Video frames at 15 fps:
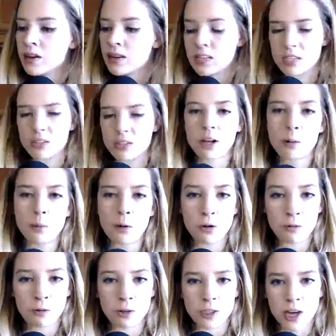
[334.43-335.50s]
develop
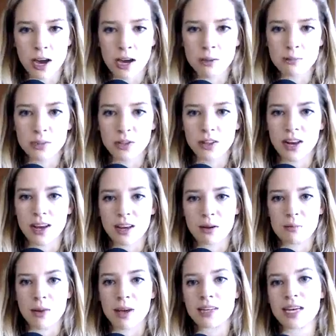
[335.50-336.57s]
over time so that I could
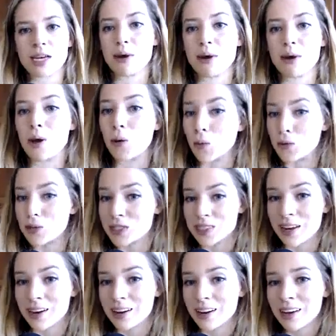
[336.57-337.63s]
maintain my own
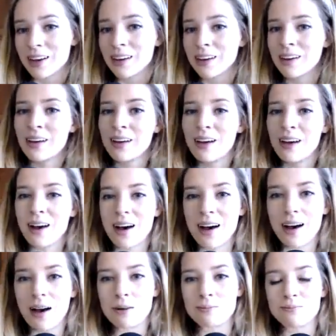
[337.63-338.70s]
sanity.
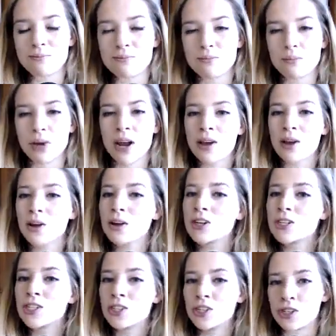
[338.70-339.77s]
But I
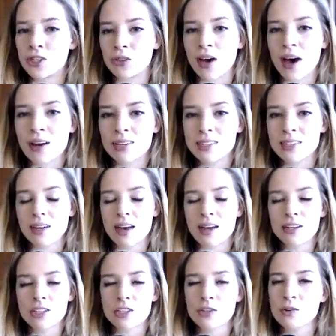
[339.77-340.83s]
encourage you to do that.
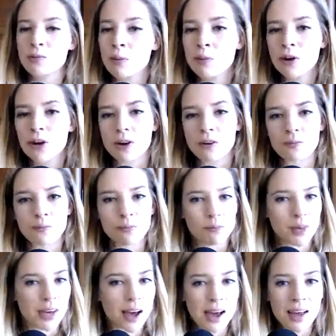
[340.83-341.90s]
And just remember,
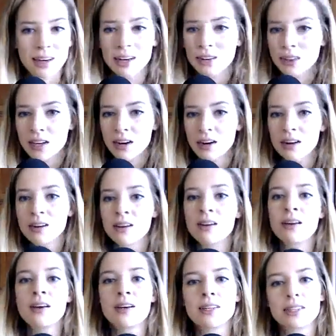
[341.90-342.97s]
be kind out there,
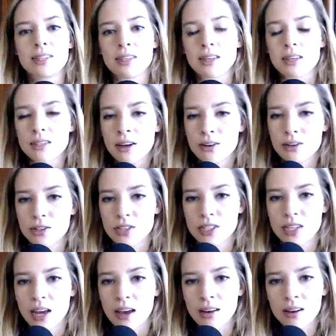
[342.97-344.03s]
seek to
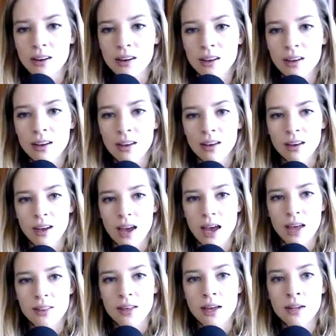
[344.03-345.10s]
understand,
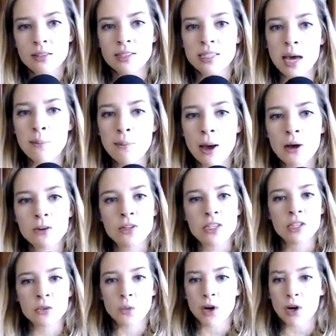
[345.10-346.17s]
and then set
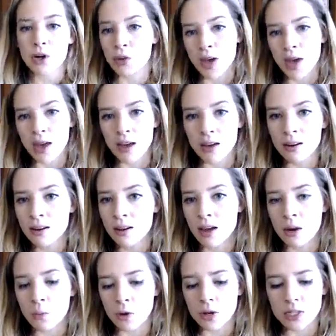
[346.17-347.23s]
boundaries where you can
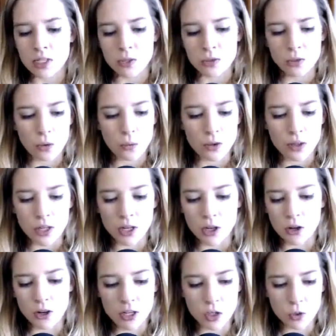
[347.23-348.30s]
and what's within your
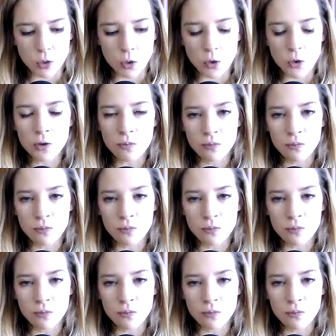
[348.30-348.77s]
control,